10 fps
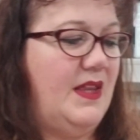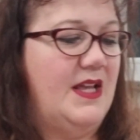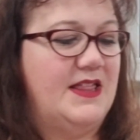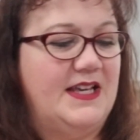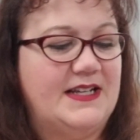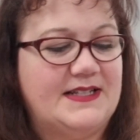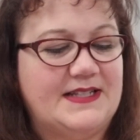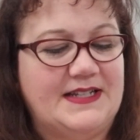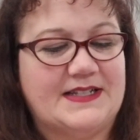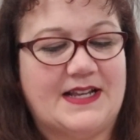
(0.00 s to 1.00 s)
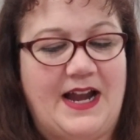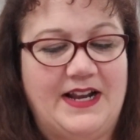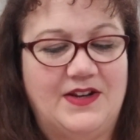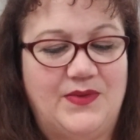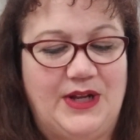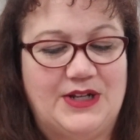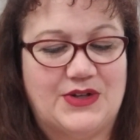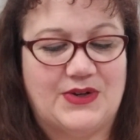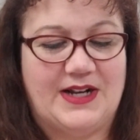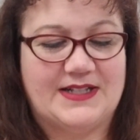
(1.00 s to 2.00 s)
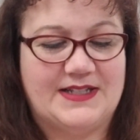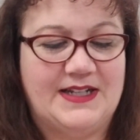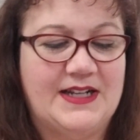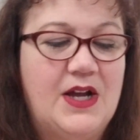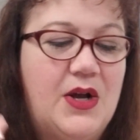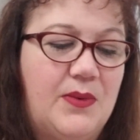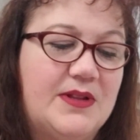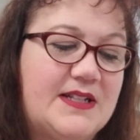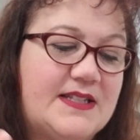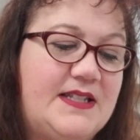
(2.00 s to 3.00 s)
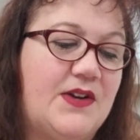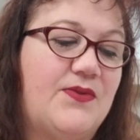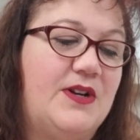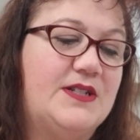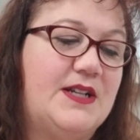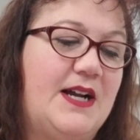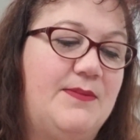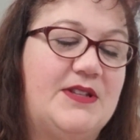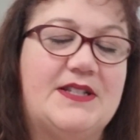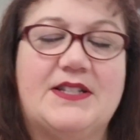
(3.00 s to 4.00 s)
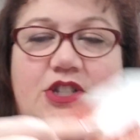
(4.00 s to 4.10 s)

This is kind of interesting. Well, it's different. Um, this is